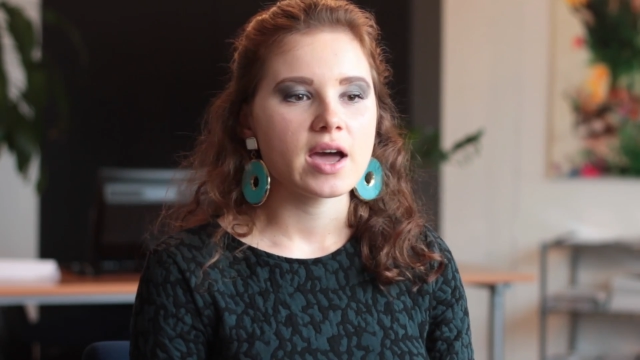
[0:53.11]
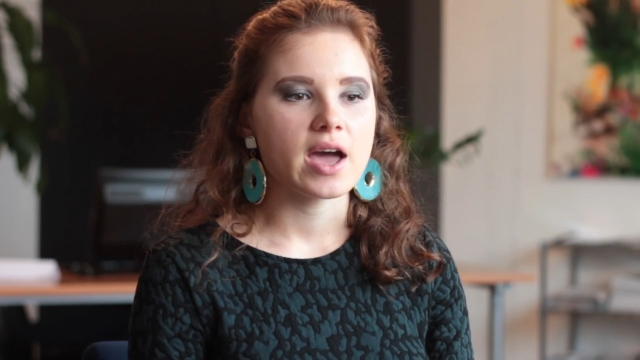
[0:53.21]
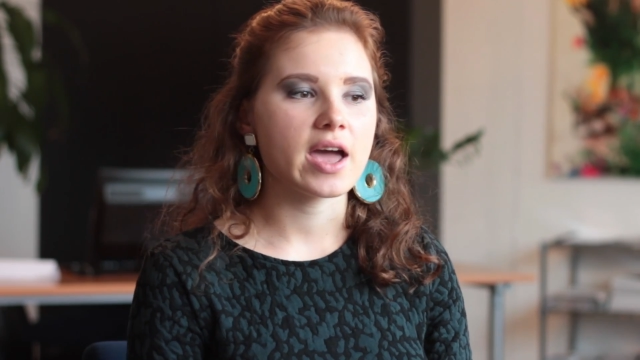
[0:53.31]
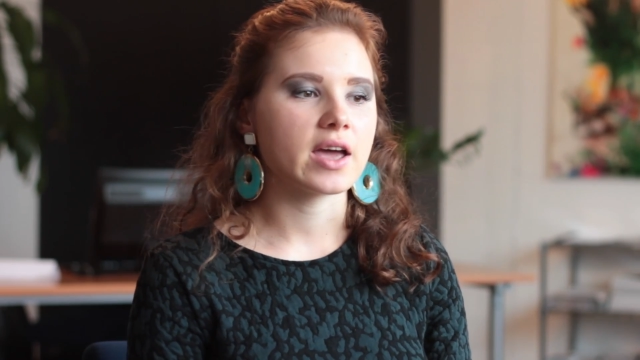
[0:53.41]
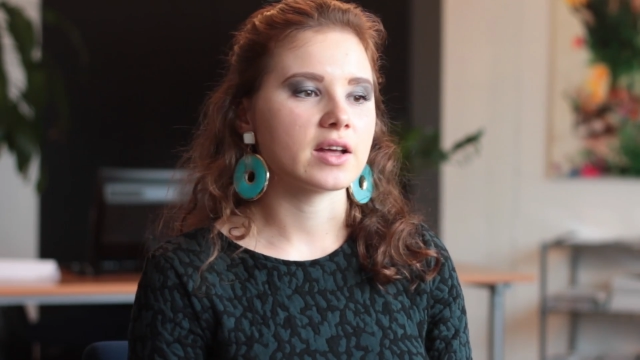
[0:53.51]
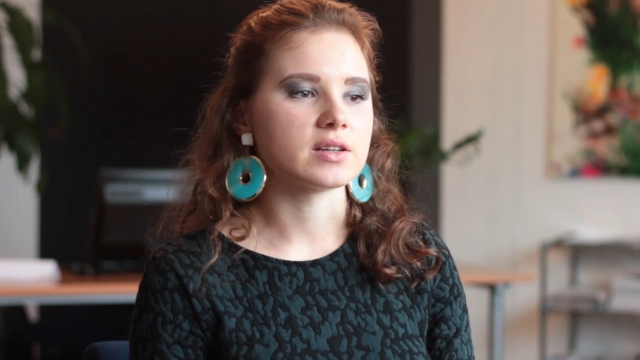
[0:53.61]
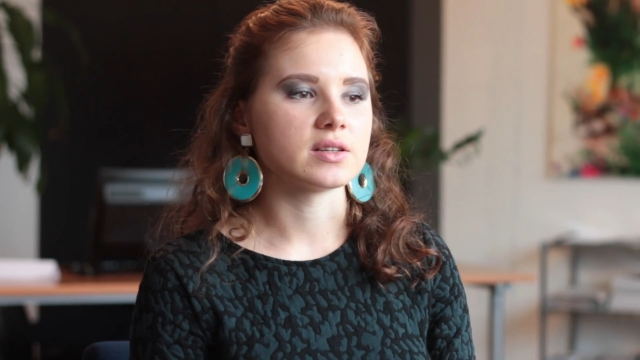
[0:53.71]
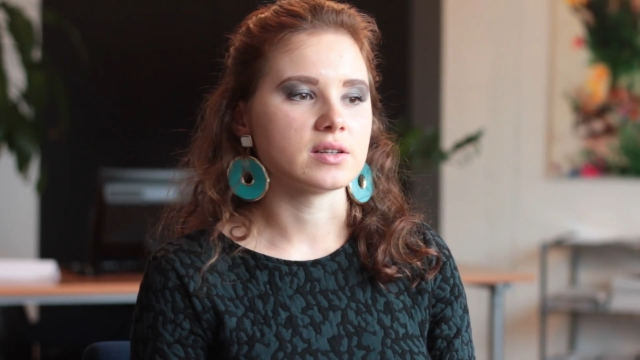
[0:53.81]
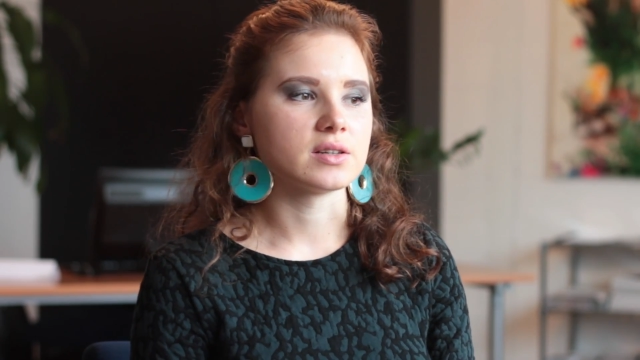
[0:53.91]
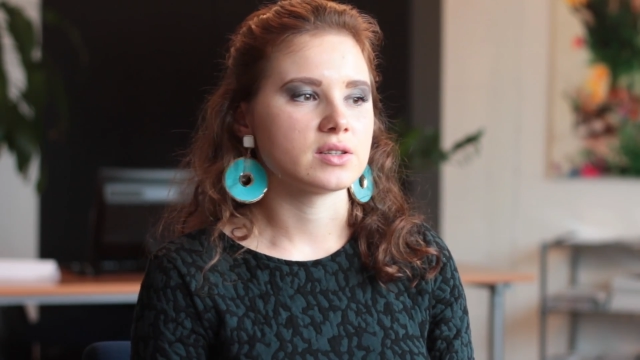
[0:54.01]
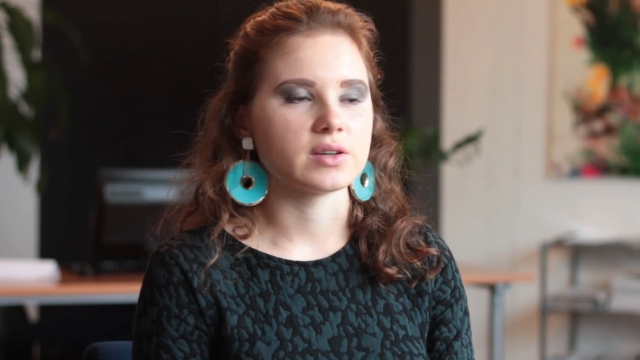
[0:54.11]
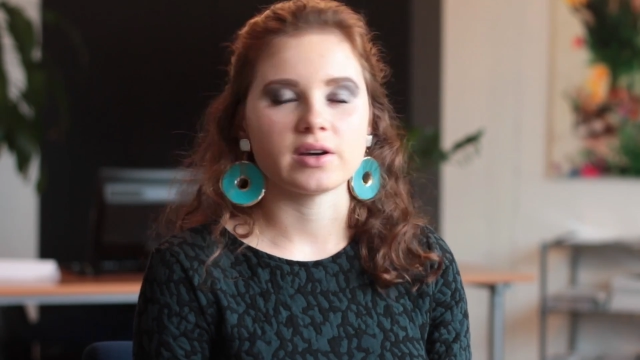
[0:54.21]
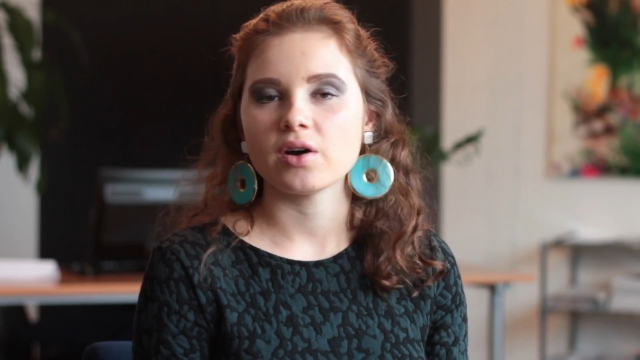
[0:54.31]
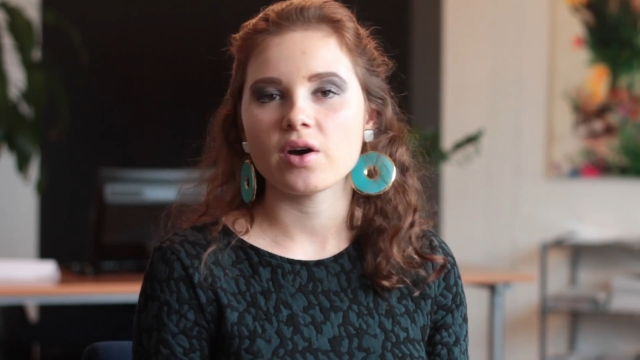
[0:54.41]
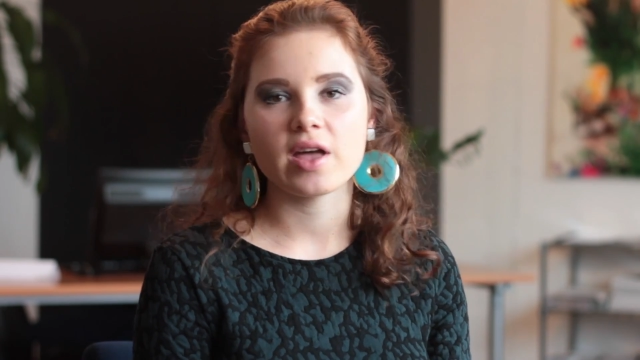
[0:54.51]
and
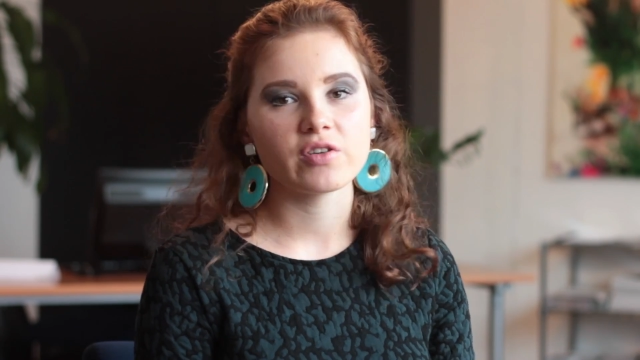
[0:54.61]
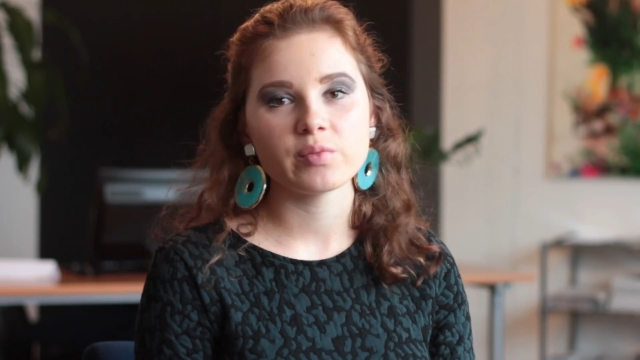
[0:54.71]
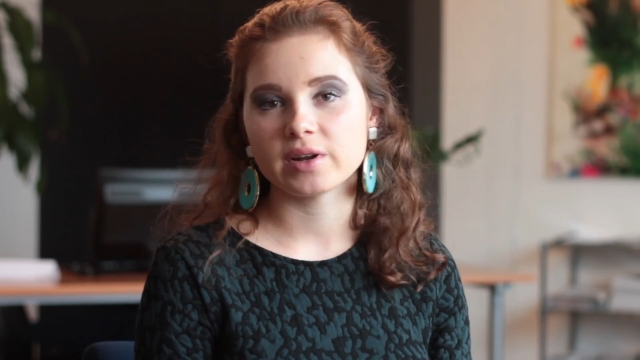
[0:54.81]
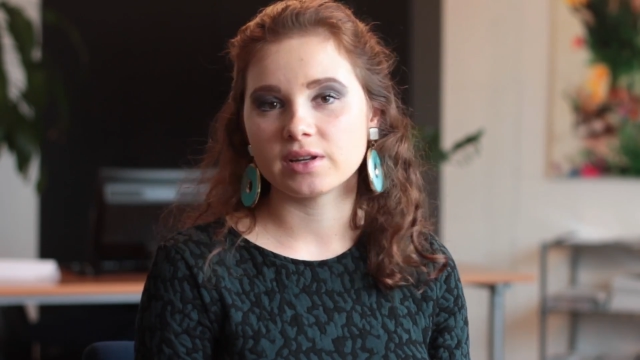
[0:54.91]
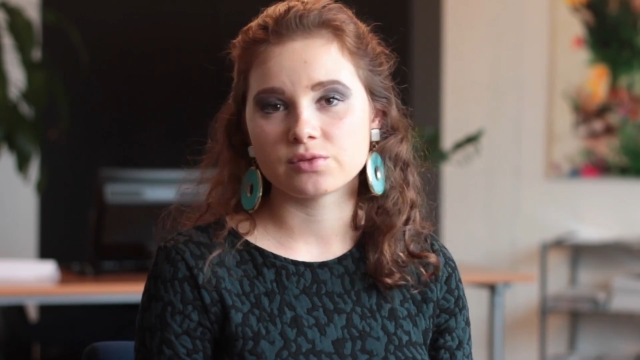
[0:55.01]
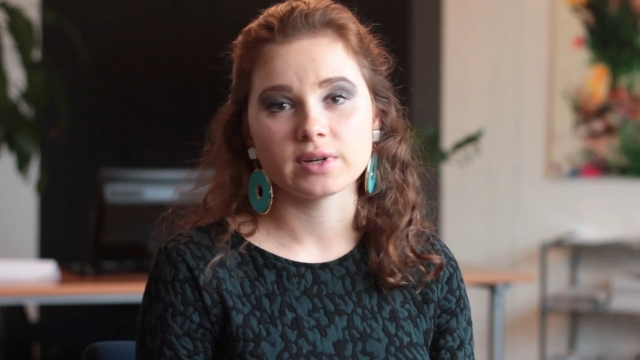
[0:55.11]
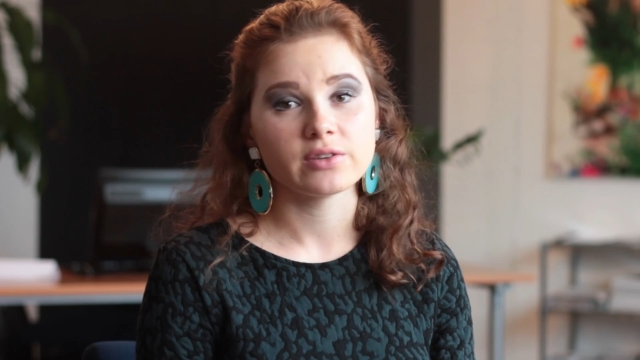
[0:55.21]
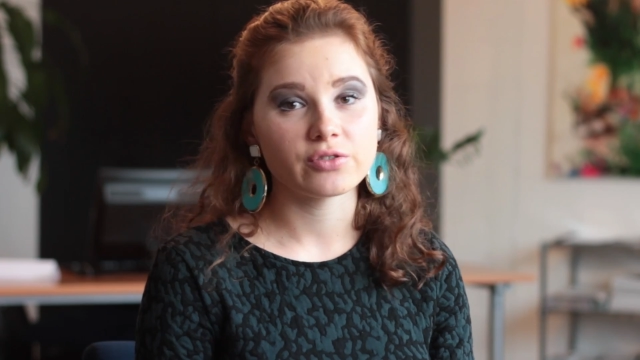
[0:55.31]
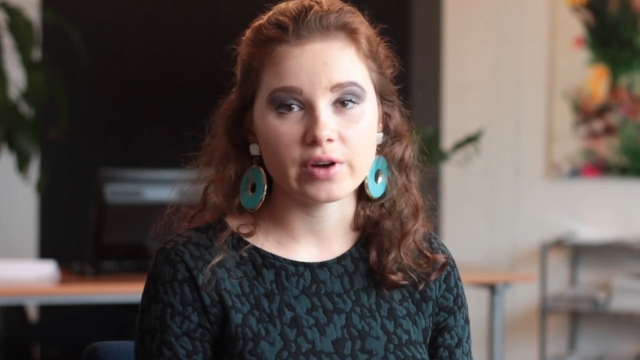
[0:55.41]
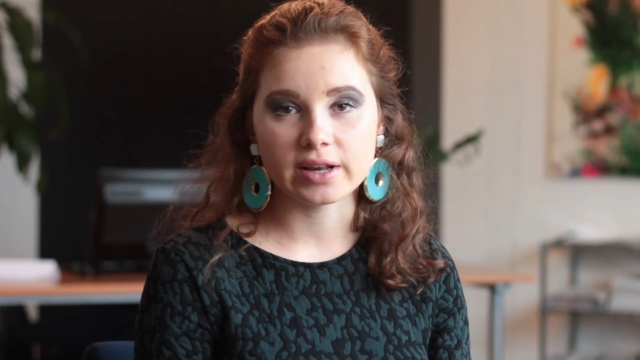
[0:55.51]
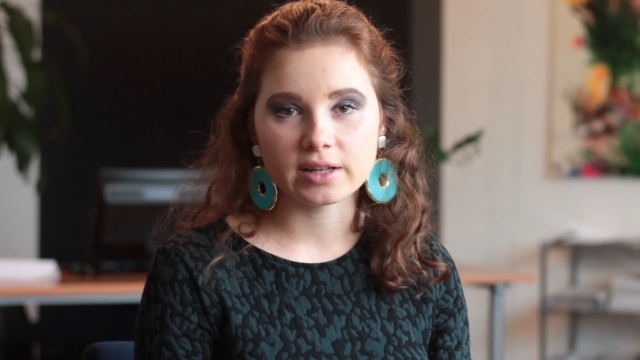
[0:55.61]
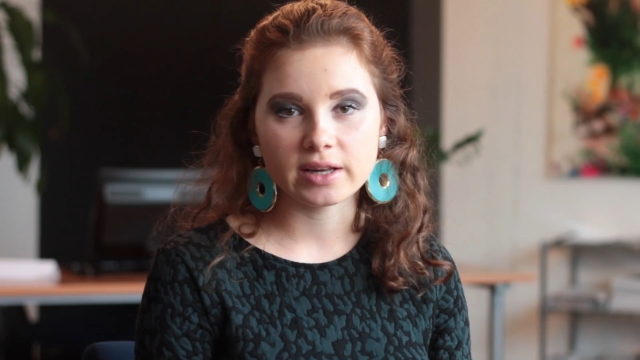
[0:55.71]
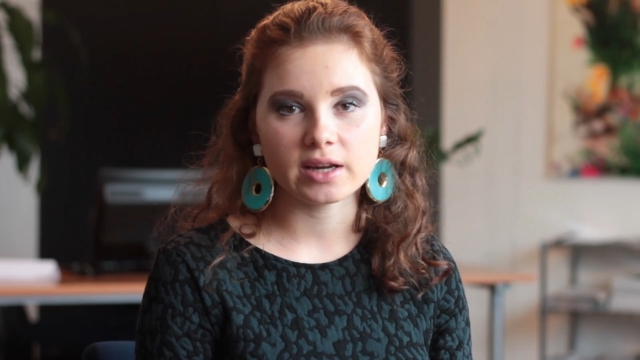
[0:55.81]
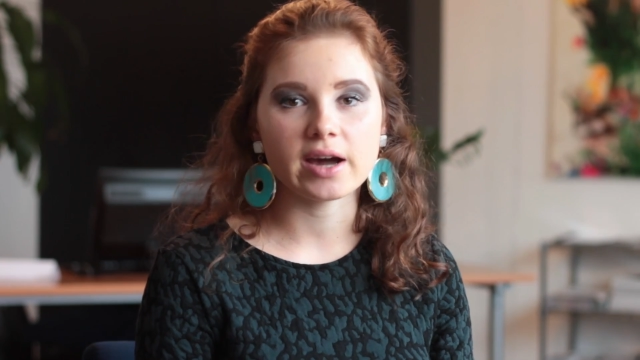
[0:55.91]
everybody is really friendly.